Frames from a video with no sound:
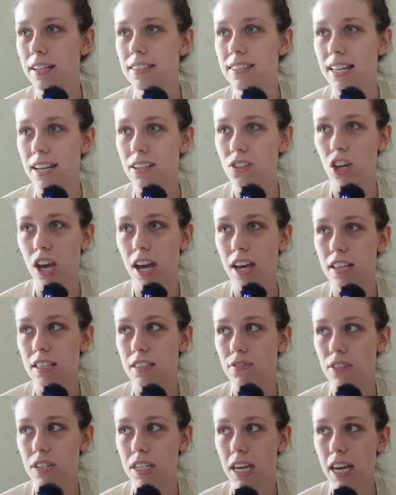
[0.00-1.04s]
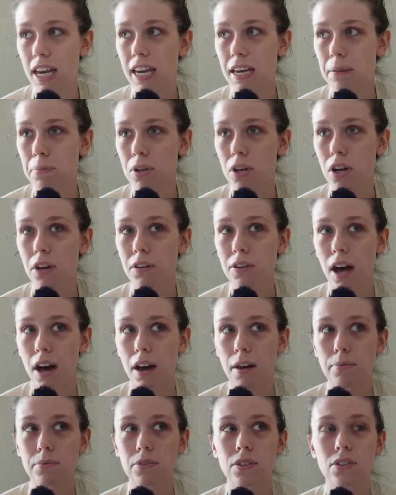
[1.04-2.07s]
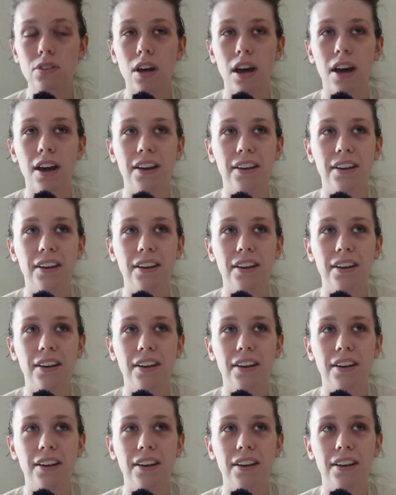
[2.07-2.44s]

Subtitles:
sachets for tea, but no cups, so